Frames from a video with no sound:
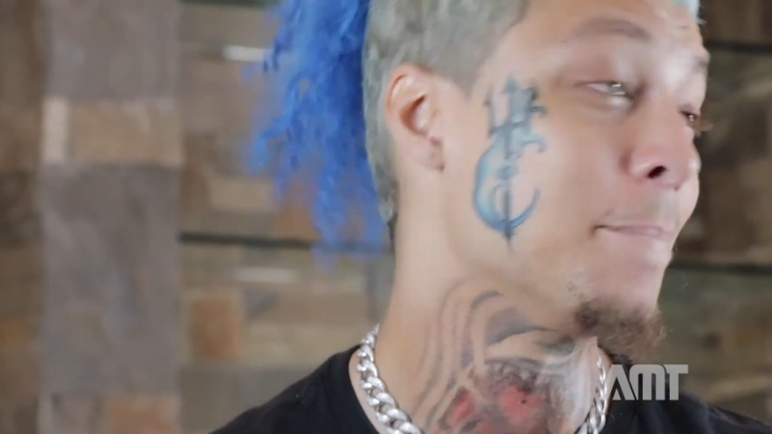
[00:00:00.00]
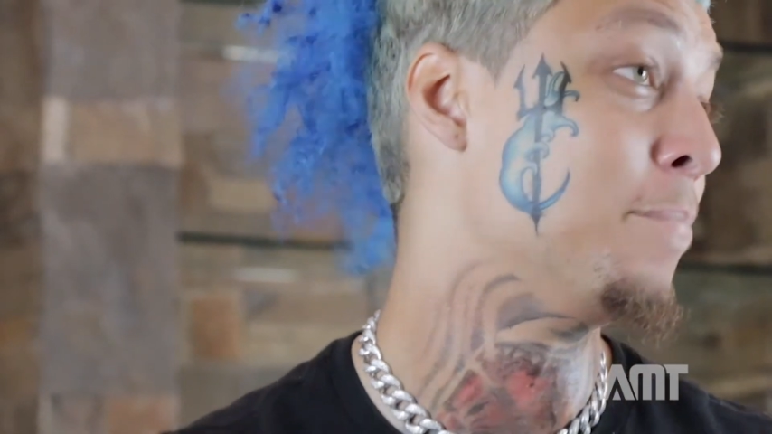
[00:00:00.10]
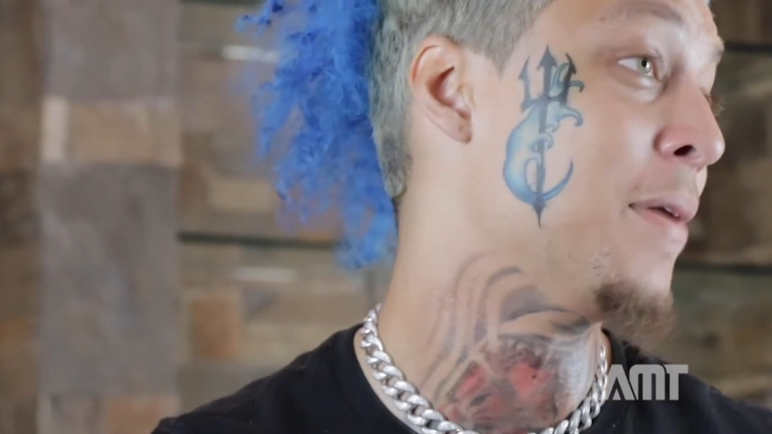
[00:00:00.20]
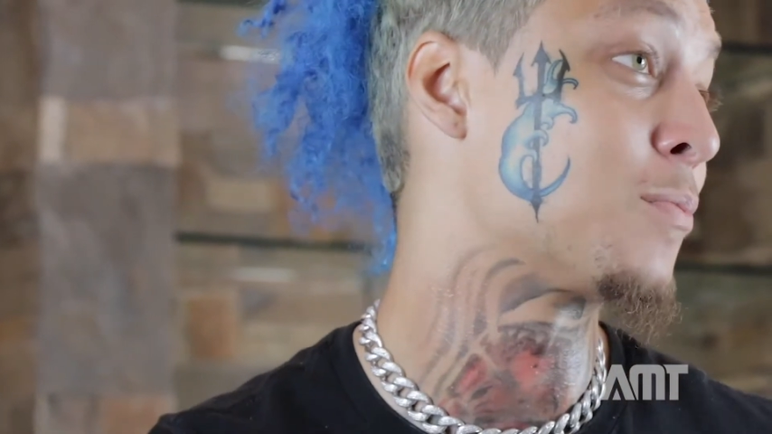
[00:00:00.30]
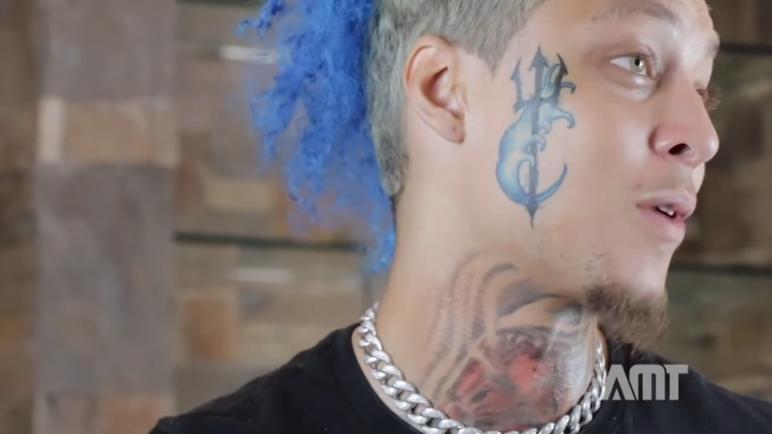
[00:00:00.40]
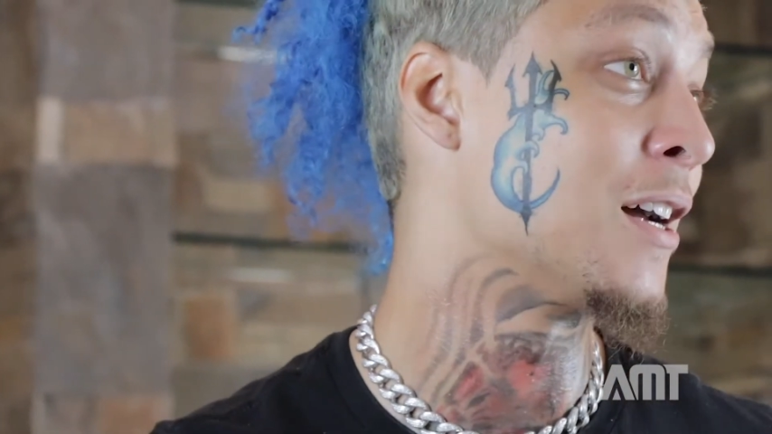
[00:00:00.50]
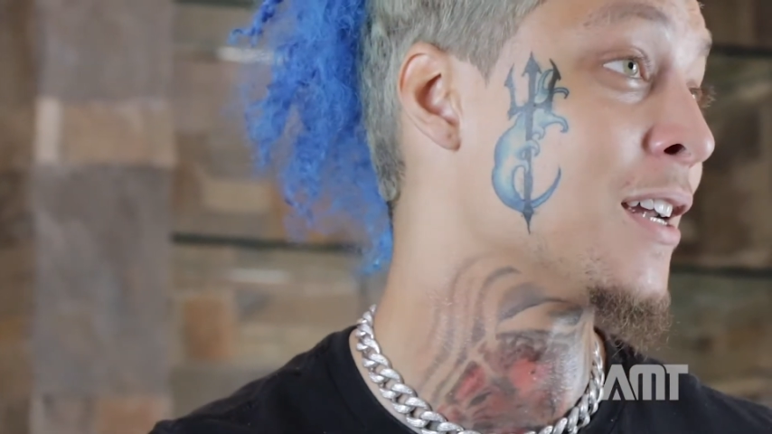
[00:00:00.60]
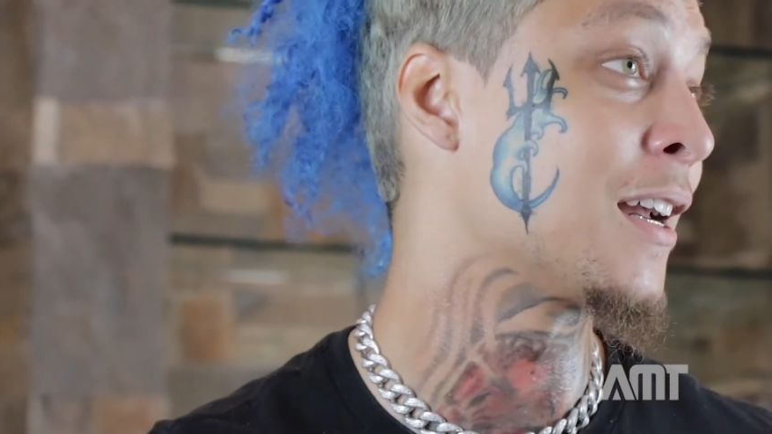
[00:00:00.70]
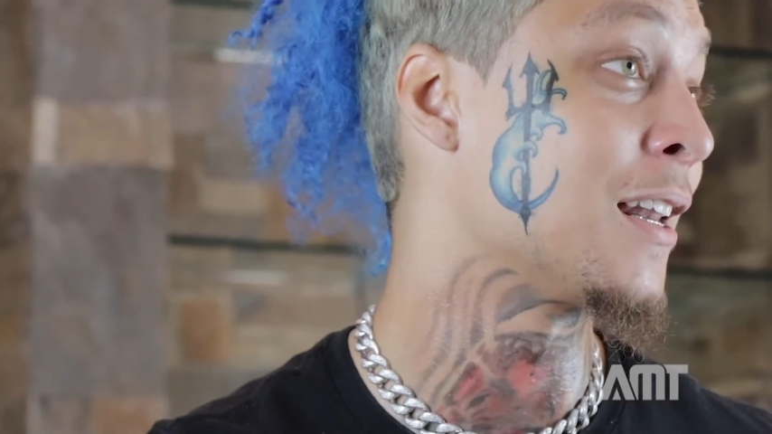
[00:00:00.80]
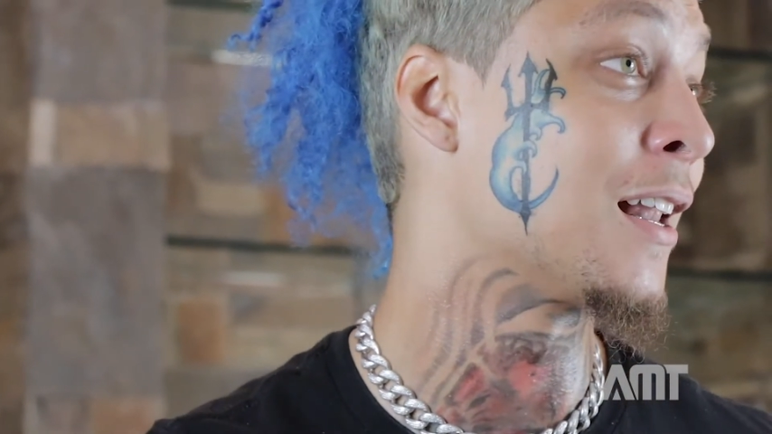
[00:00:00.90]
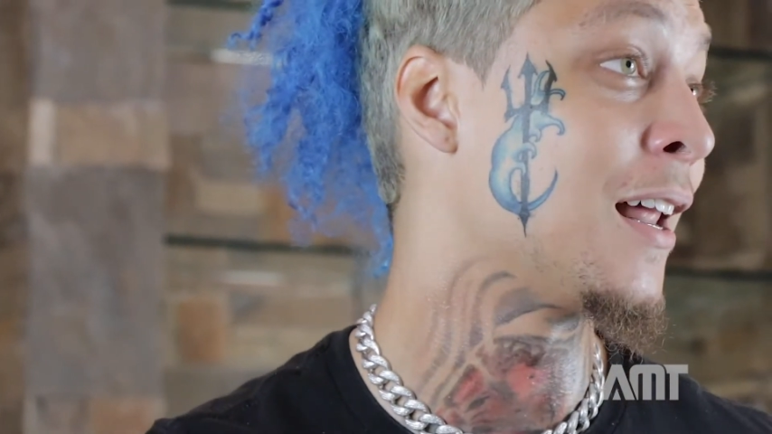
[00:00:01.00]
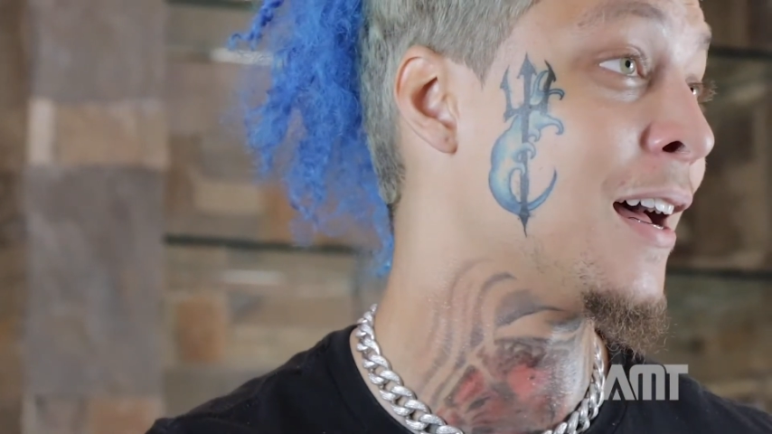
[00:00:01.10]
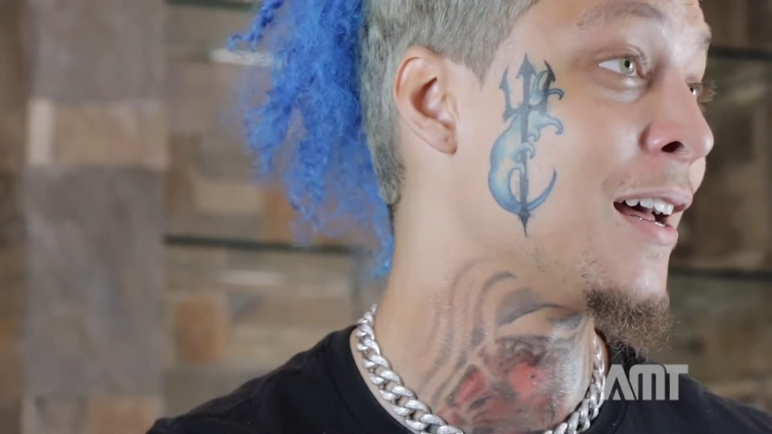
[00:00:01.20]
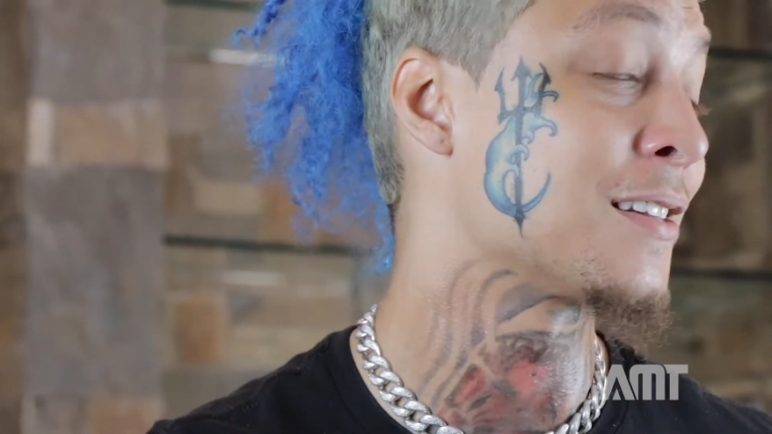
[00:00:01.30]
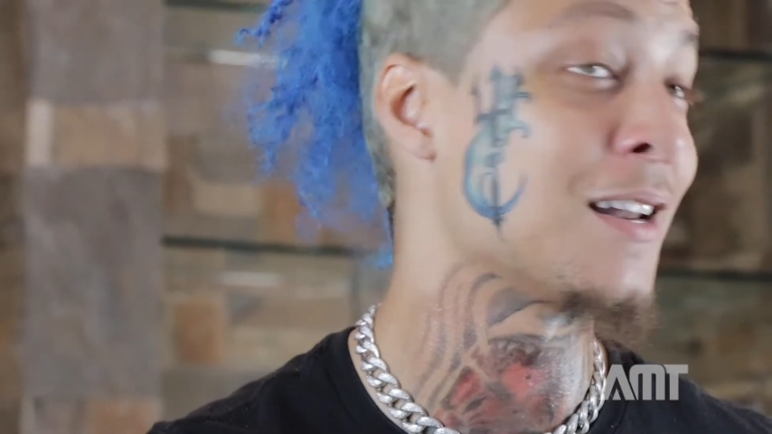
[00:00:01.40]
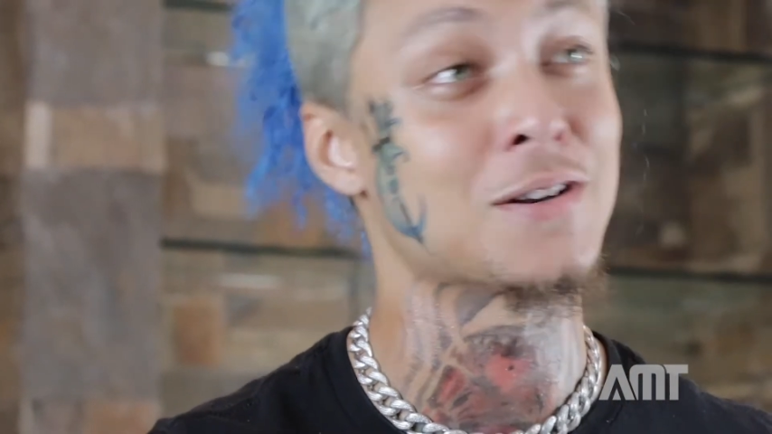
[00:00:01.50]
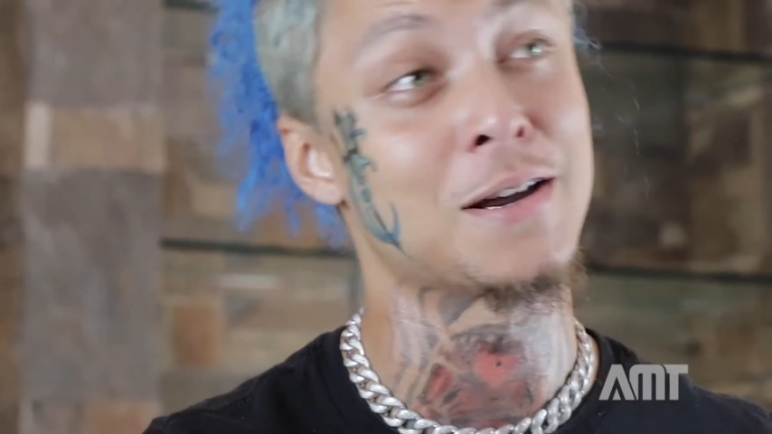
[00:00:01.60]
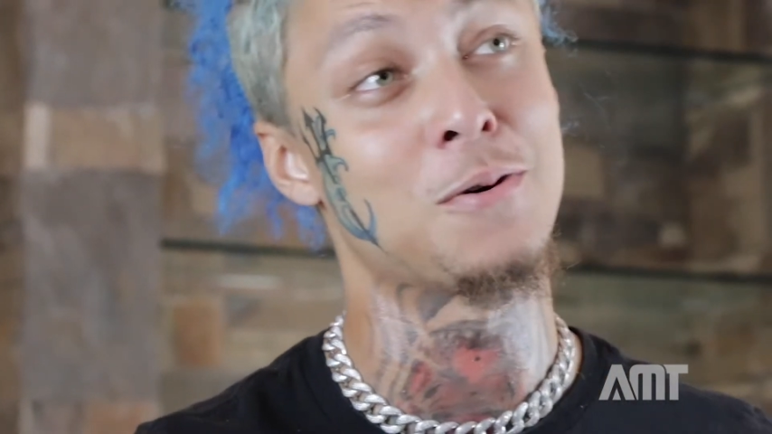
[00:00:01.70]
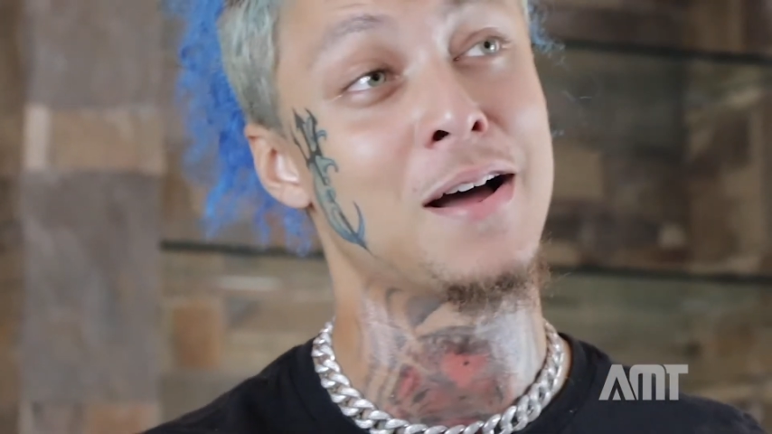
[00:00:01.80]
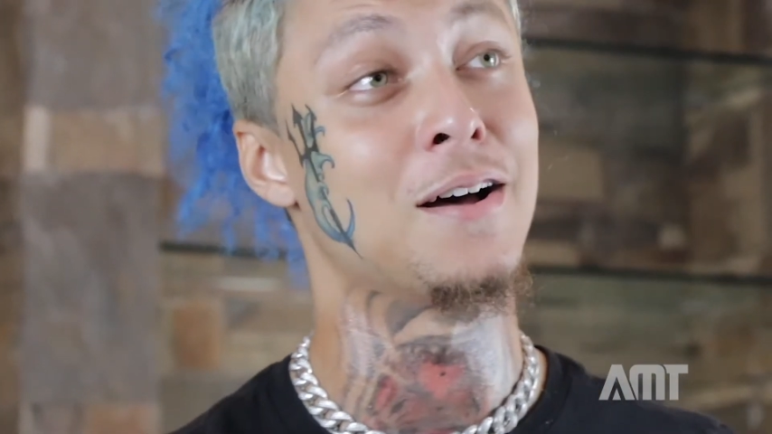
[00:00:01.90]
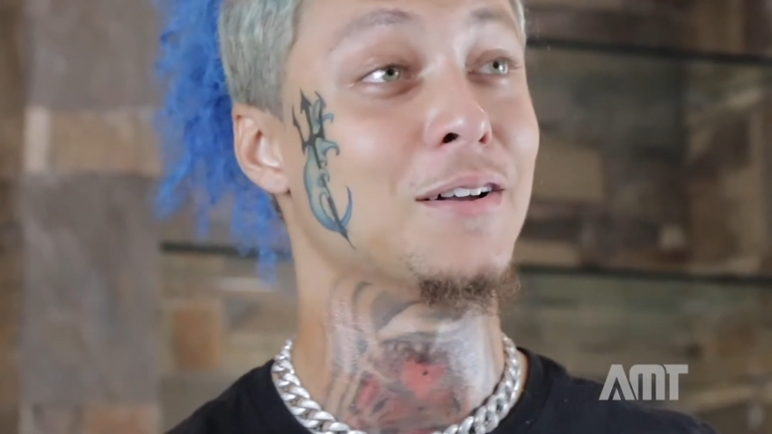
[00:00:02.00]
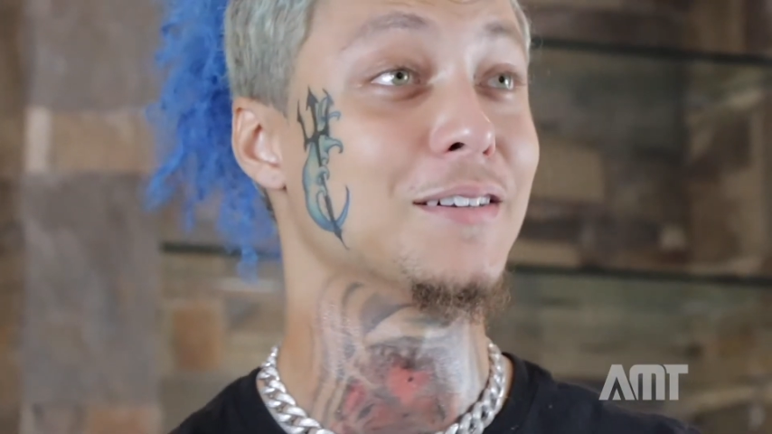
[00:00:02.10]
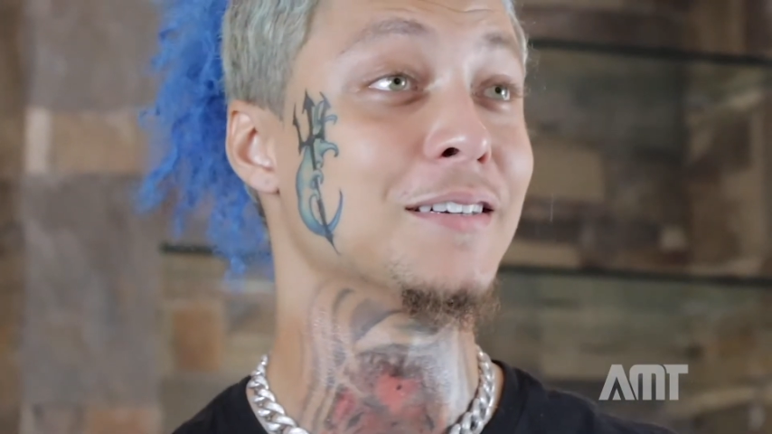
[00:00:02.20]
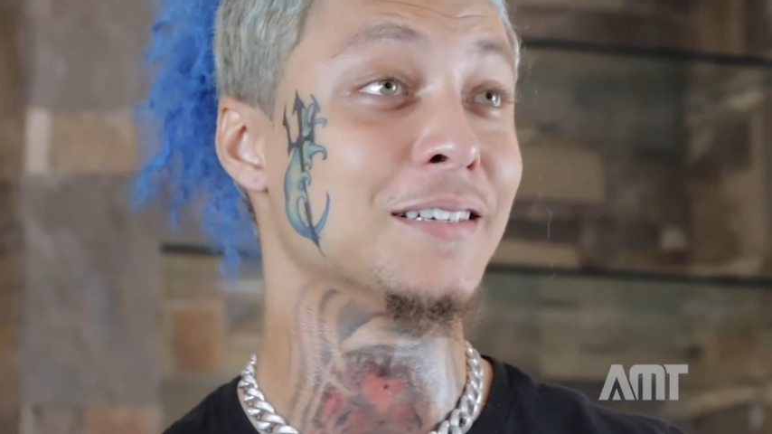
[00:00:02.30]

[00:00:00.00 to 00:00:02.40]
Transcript: best project in the class, and I was like, wow.